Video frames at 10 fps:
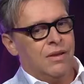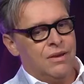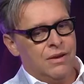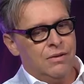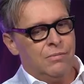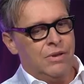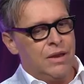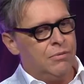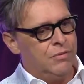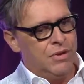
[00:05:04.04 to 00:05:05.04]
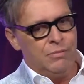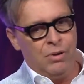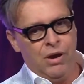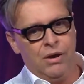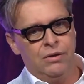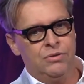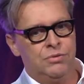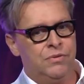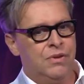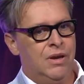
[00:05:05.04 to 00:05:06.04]
But yeah, we've got potters,
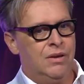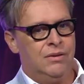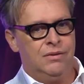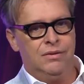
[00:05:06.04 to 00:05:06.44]
we've got